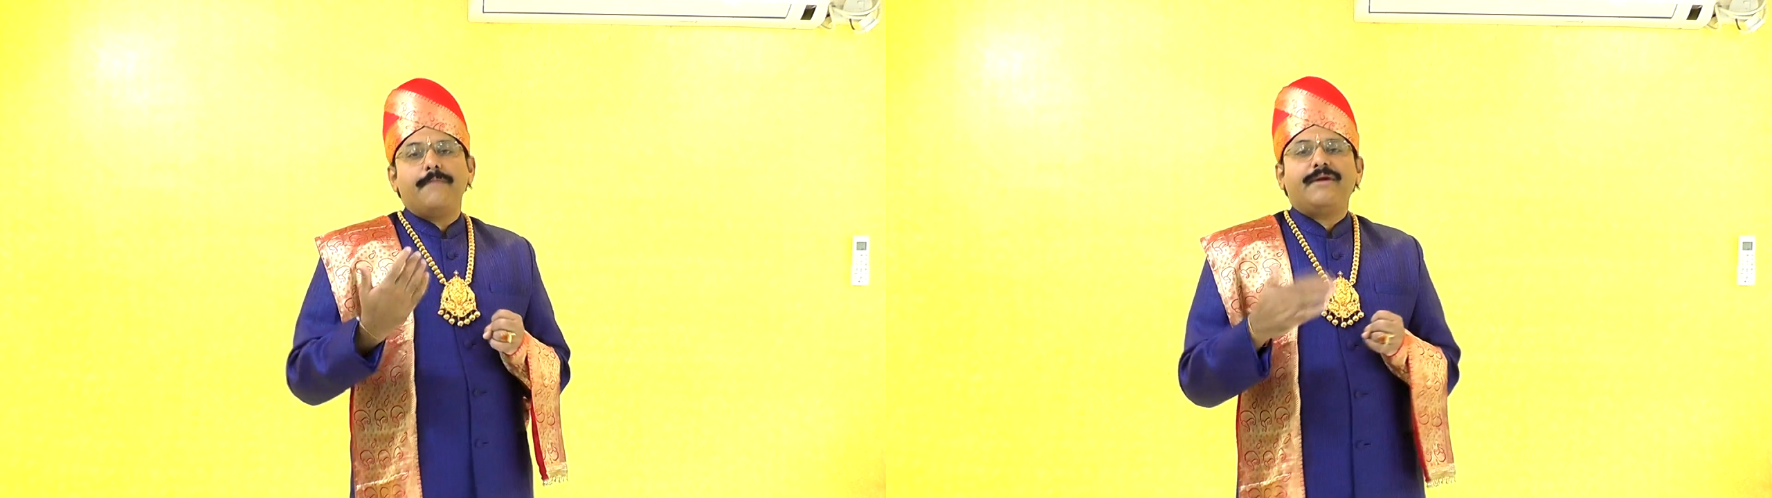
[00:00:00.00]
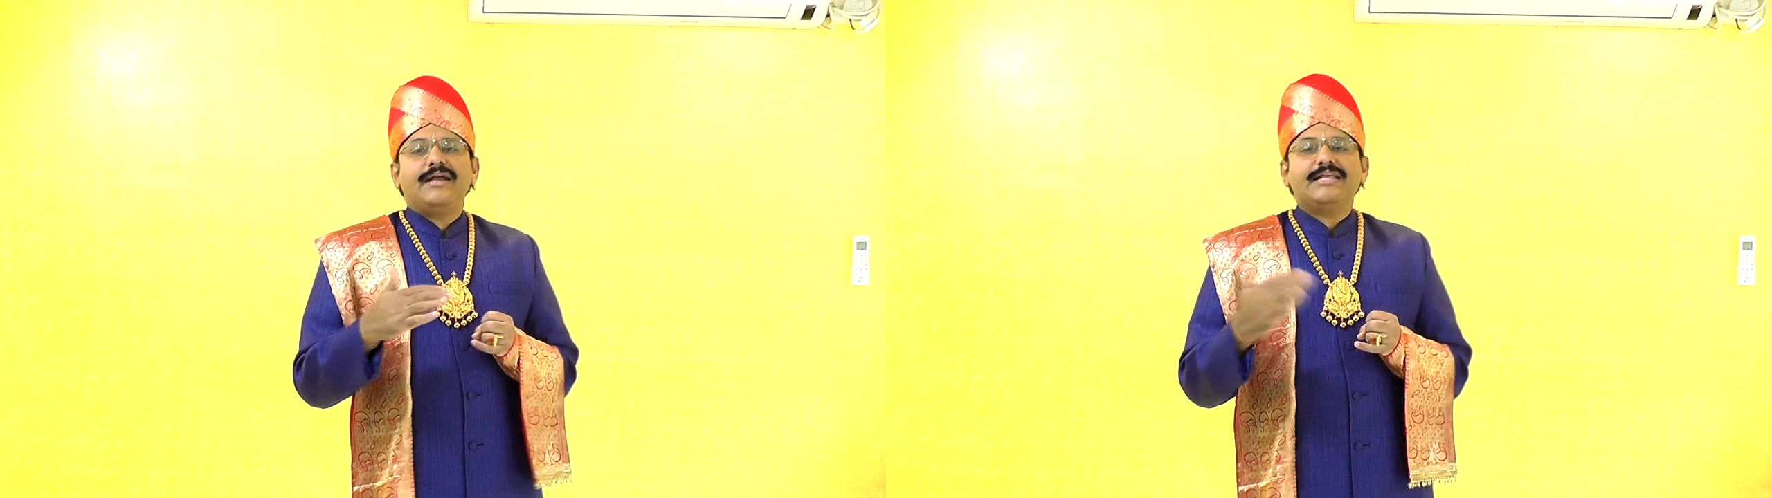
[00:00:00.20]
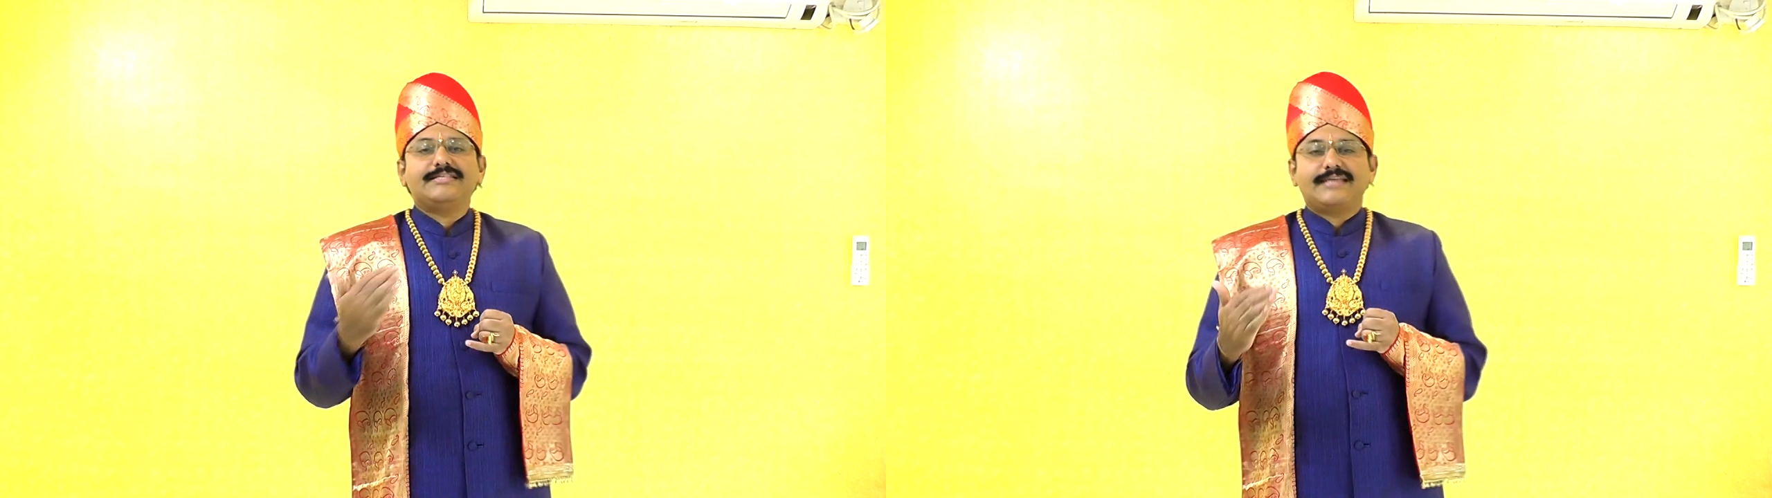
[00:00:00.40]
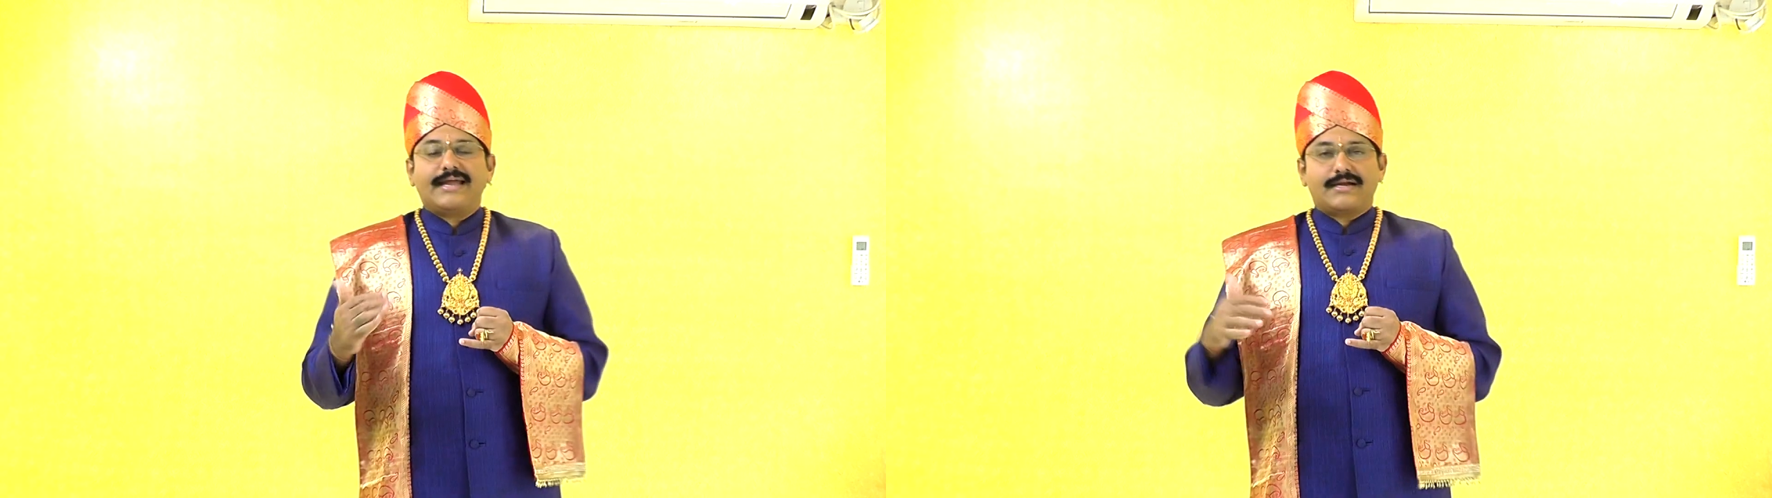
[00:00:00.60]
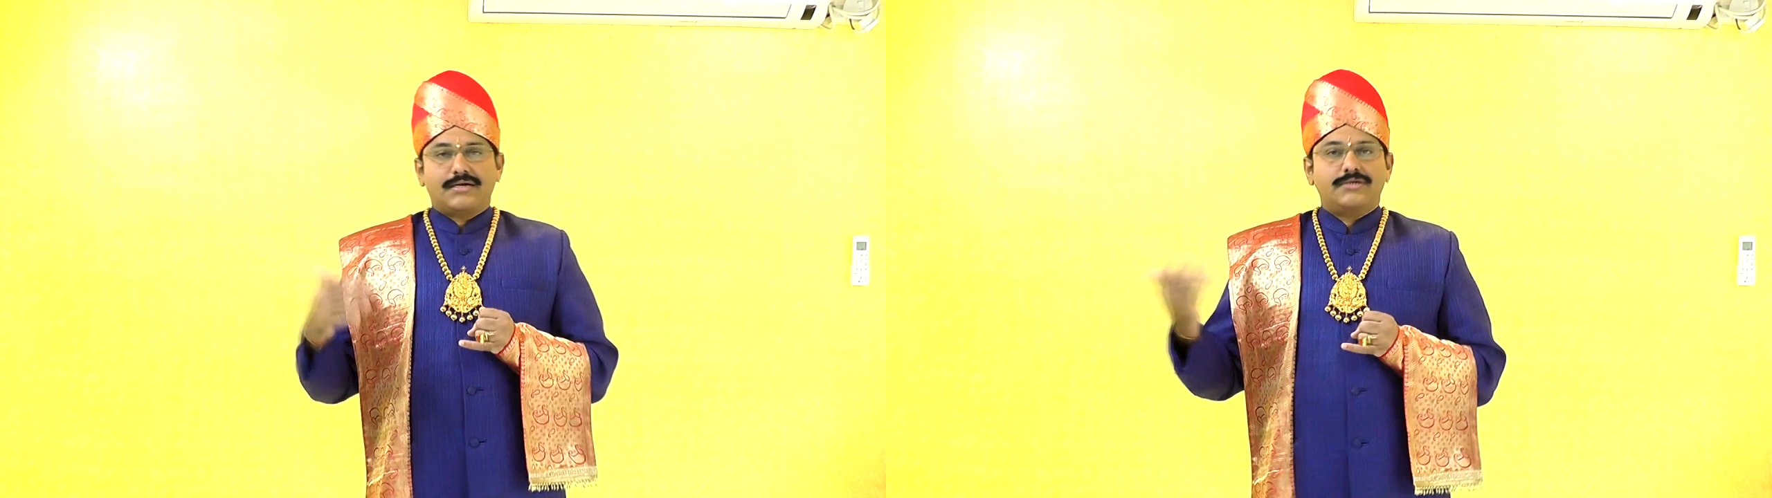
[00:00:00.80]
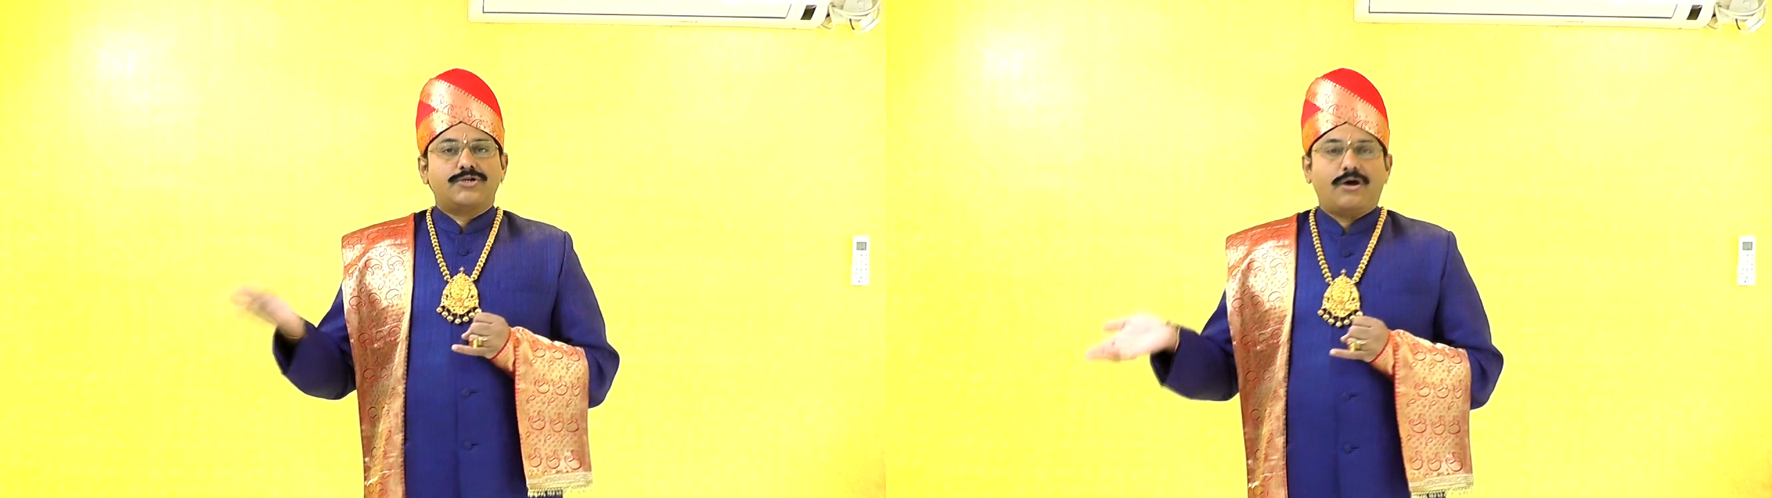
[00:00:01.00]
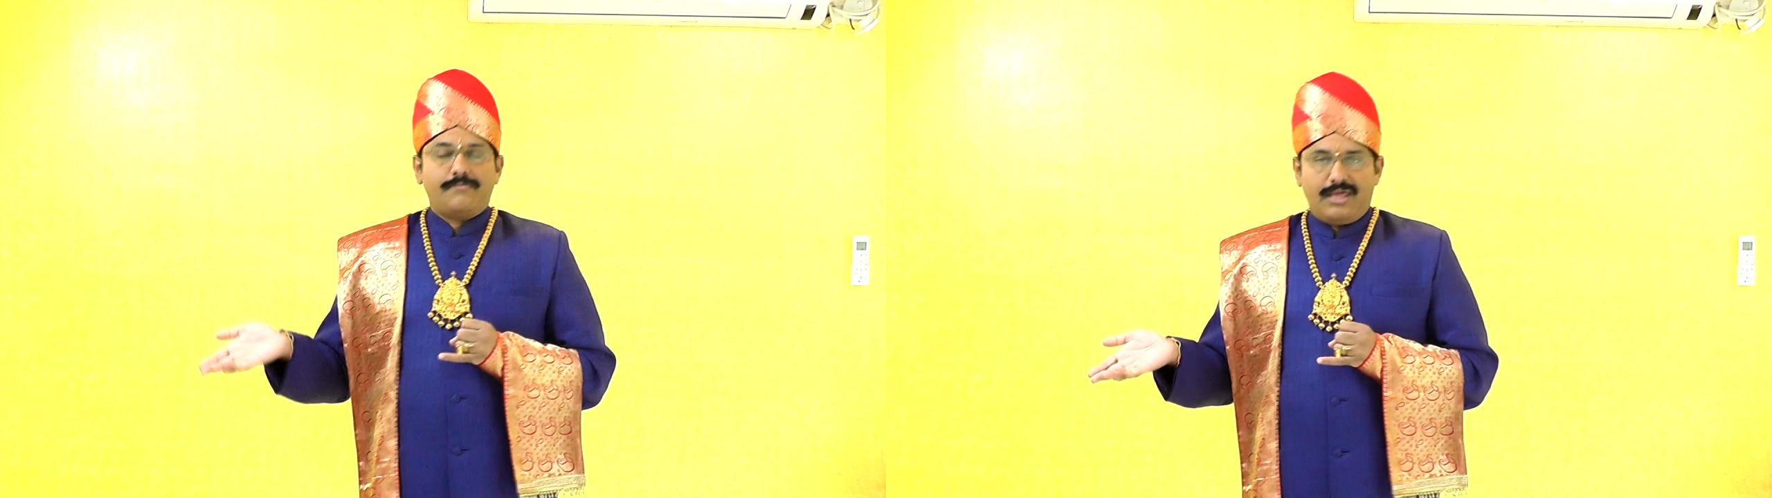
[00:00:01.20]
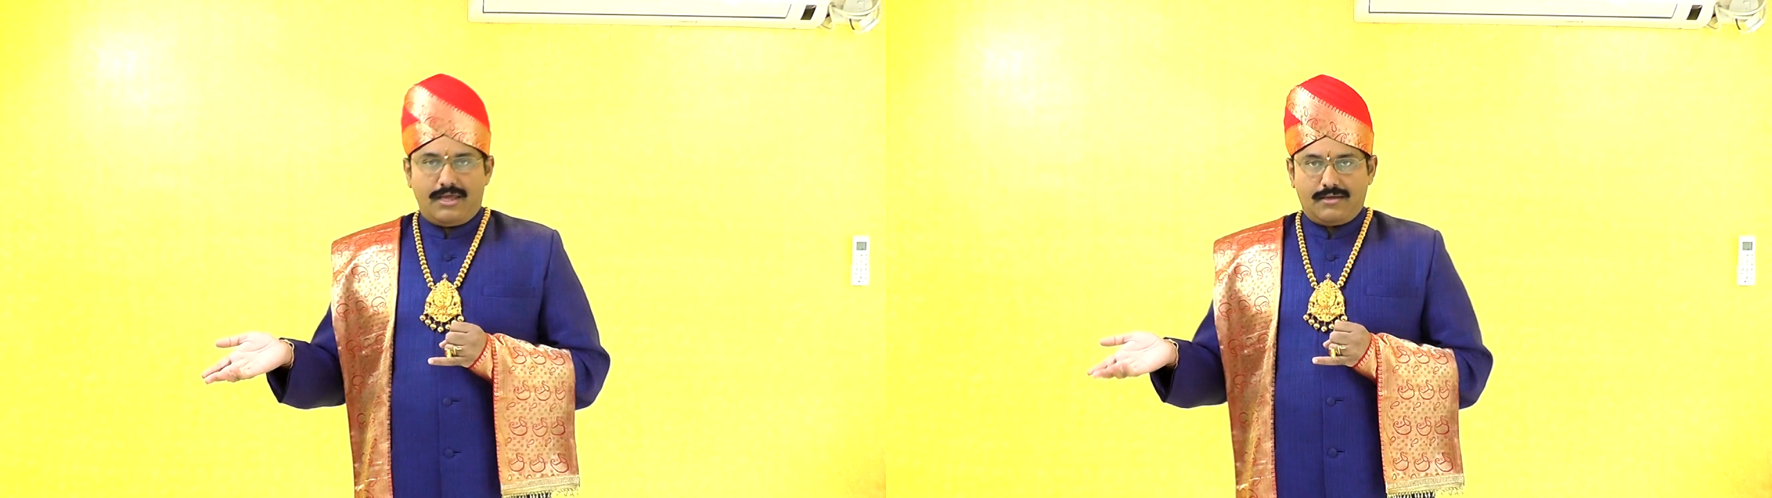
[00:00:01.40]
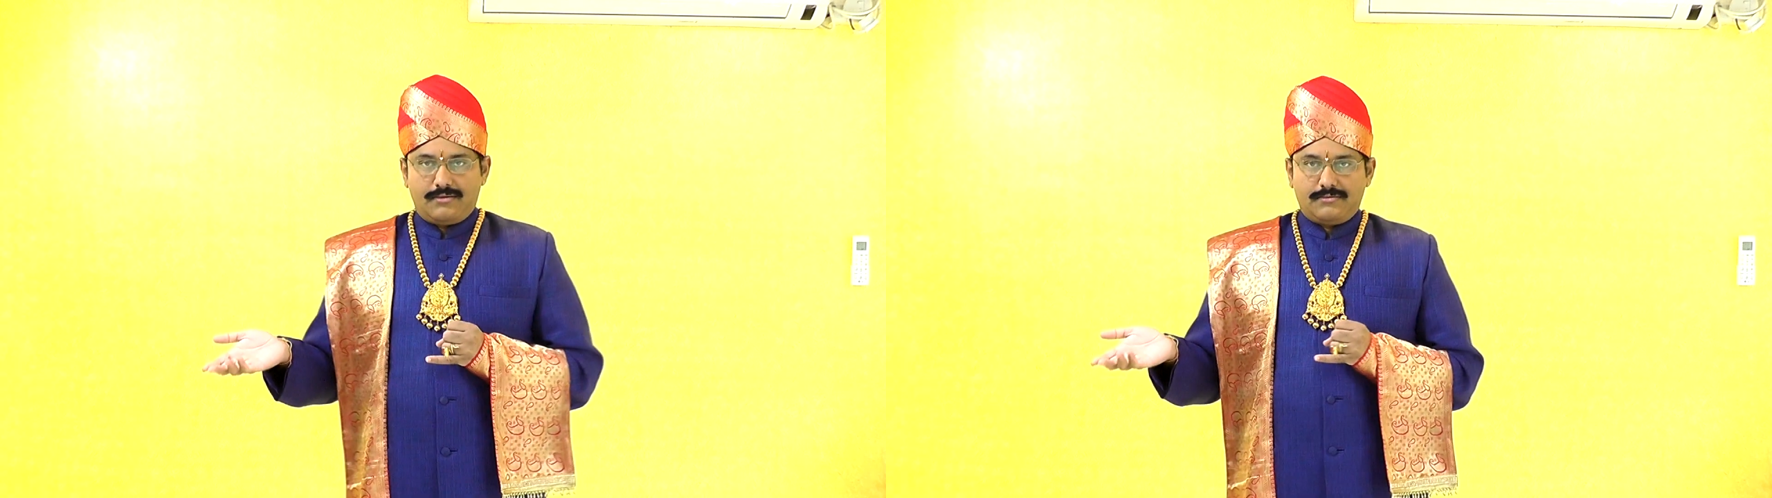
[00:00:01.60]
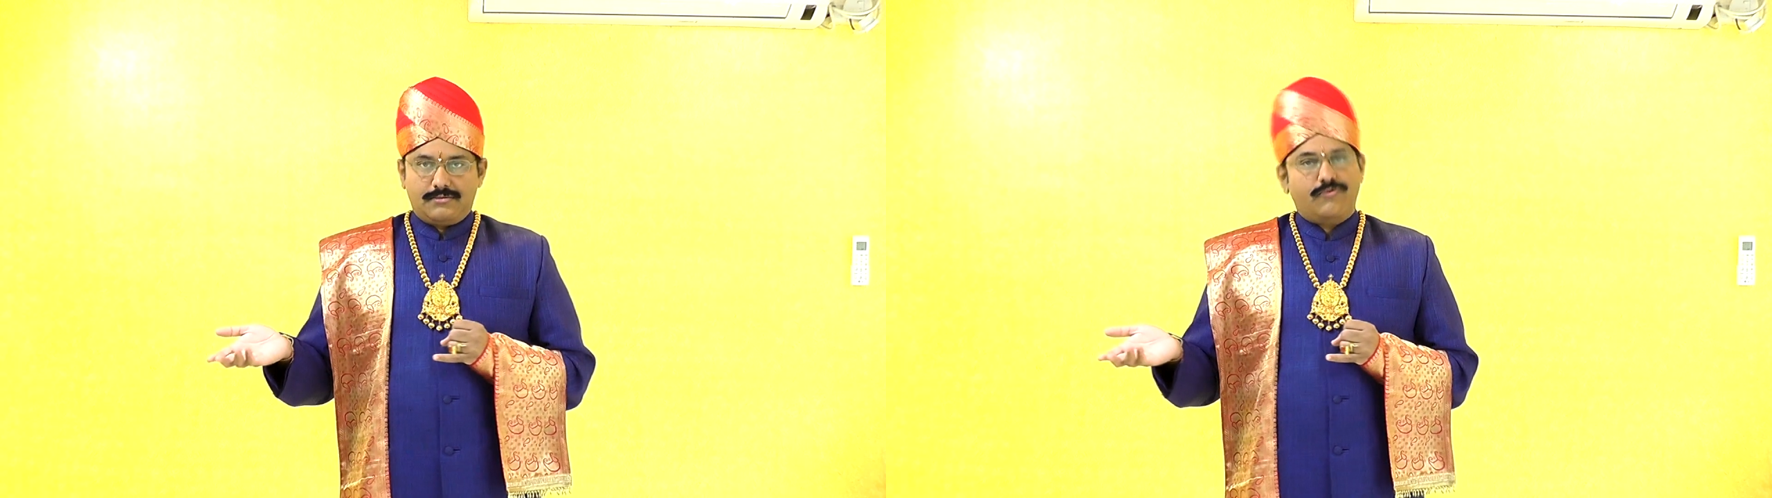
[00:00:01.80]

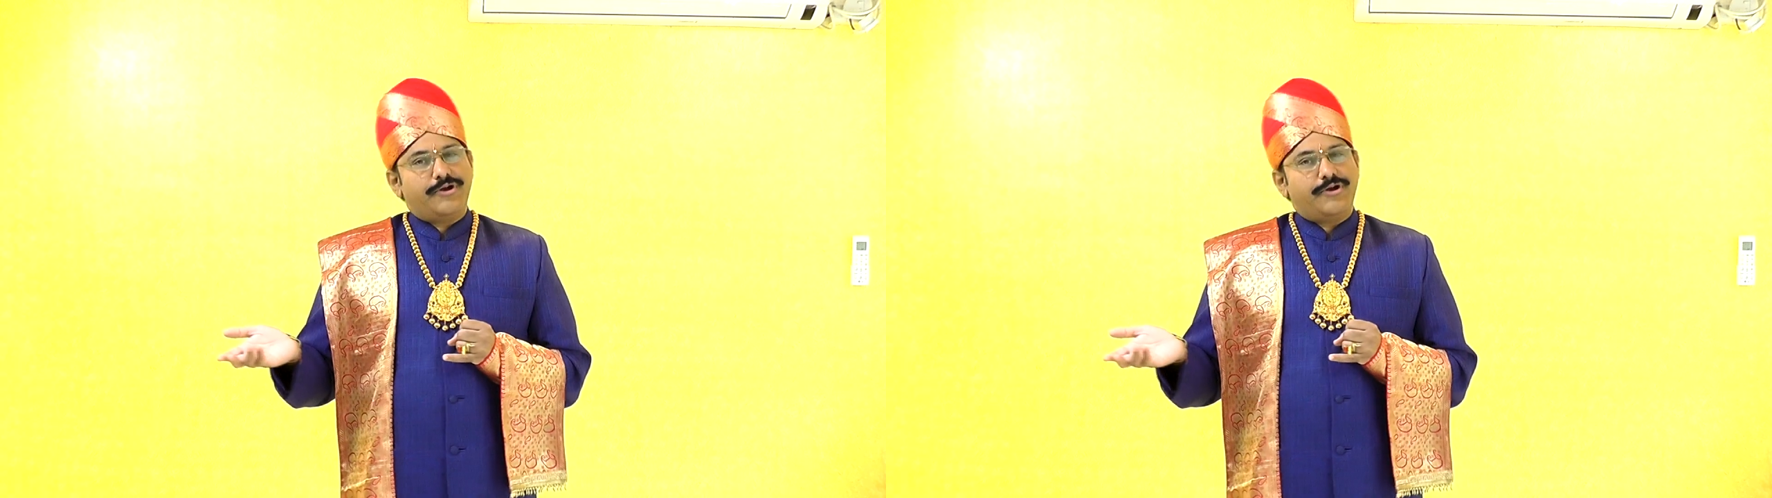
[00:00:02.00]
appendicectomy.